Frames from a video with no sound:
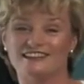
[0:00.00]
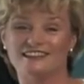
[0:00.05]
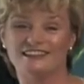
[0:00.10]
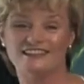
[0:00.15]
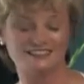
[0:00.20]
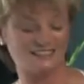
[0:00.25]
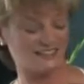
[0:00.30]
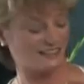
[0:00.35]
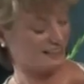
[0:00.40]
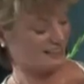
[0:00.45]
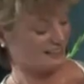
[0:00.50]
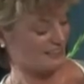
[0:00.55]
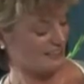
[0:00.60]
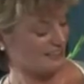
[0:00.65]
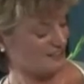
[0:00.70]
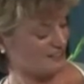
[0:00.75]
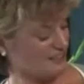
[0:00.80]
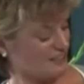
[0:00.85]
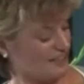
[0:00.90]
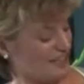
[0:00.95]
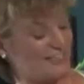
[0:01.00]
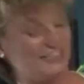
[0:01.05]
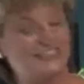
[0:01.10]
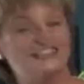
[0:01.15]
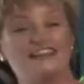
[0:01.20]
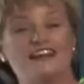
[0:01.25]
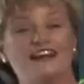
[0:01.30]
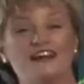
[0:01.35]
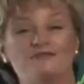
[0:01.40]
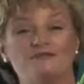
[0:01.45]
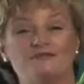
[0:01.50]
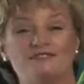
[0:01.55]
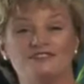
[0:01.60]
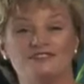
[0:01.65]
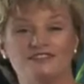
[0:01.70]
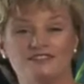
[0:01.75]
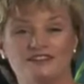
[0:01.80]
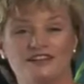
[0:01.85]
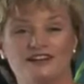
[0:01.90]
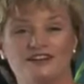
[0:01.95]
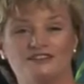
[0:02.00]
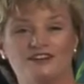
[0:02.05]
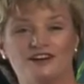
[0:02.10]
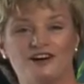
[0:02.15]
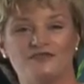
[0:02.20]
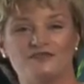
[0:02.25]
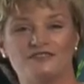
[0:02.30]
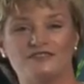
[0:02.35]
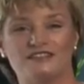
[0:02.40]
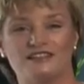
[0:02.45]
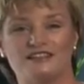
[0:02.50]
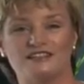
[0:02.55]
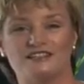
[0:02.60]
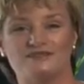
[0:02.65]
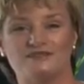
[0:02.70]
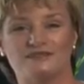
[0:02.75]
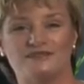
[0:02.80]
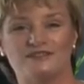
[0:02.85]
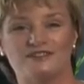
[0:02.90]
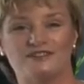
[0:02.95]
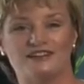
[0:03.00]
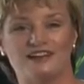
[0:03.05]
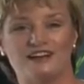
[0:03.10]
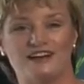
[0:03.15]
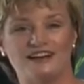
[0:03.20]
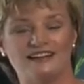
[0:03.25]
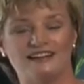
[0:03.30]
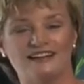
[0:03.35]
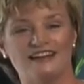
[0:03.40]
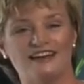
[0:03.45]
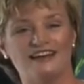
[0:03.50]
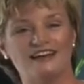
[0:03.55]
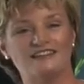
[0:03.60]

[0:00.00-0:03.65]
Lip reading: It's a set of cards that enables you to have a conversation with your client